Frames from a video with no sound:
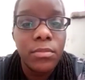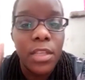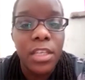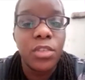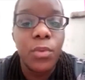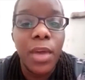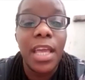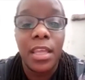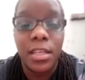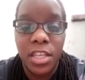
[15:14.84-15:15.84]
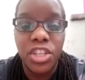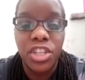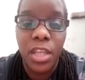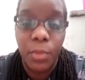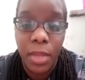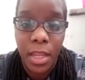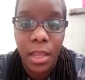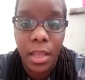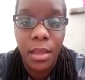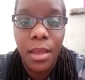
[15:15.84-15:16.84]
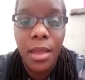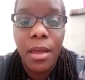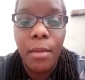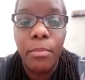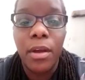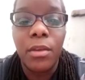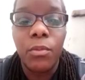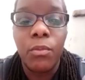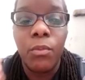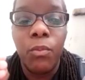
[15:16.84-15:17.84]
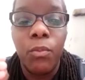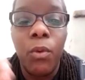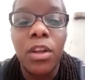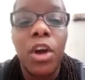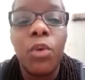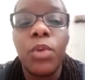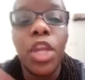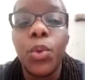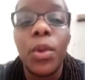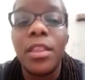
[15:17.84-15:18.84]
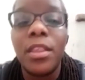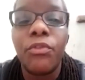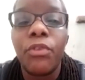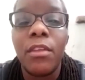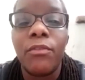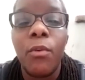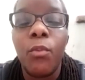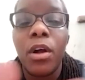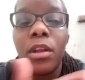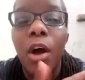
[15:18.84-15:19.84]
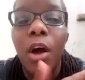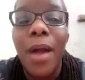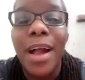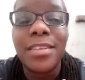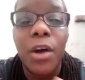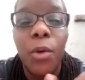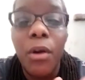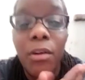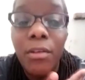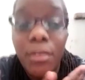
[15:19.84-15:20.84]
it's a way to get the attention that we need. But what are we doing differently from what our